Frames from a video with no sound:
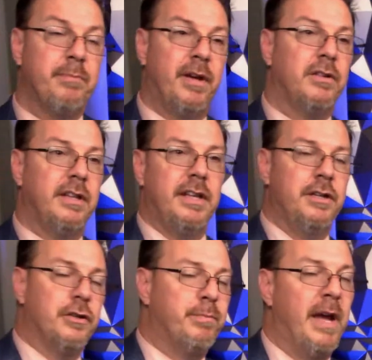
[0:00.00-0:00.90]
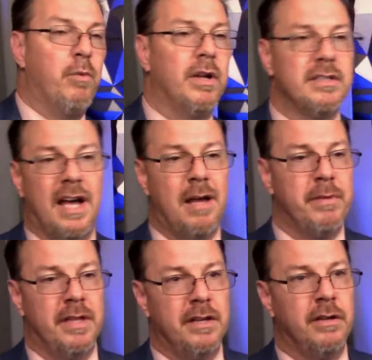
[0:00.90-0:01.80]
like a penalty that you just pay one
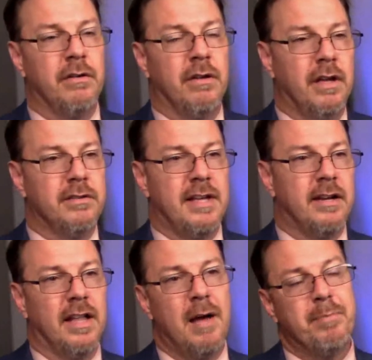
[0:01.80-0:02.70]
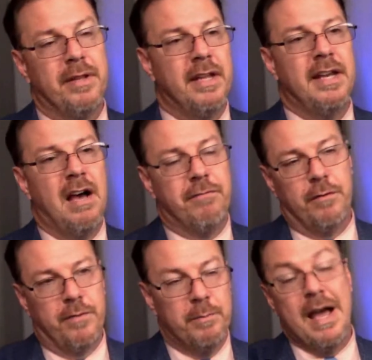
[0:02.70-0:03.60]
time and then you settle up and then now
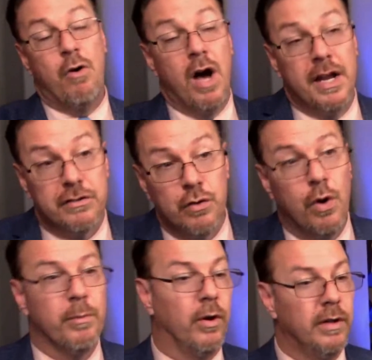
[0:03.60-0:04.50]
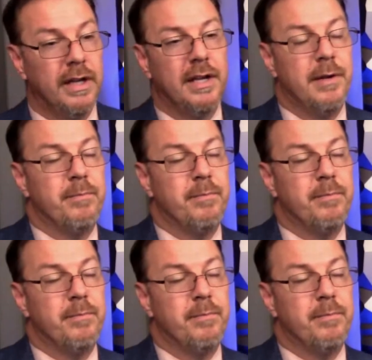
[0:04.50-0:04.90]
from, from now on it's normal.